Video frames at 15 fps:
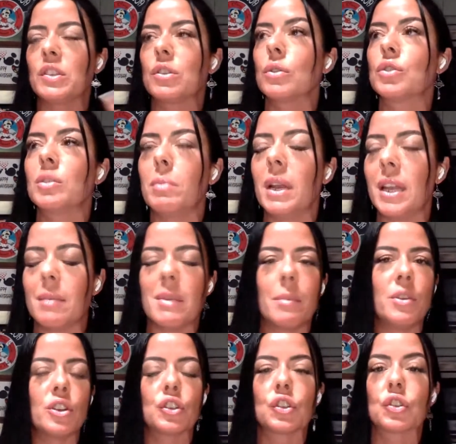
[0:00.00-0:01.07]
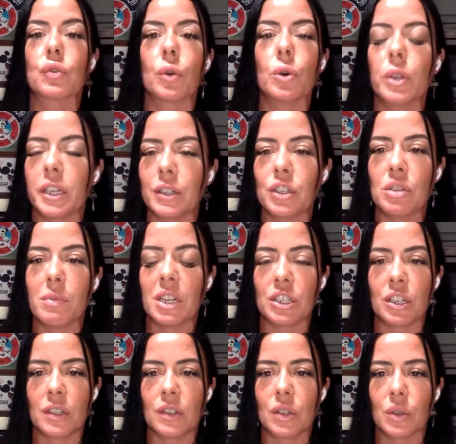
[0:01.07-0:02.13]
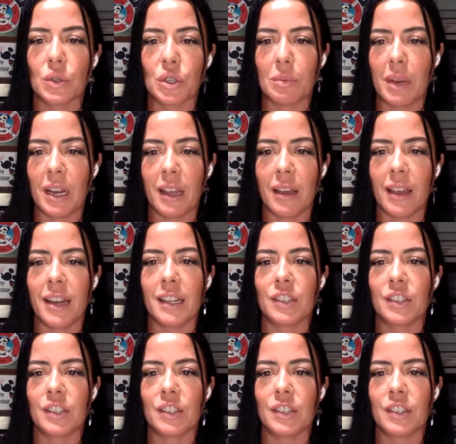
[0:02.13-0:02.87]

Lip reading: Maybe social media, maybe you're scrolling too much on social media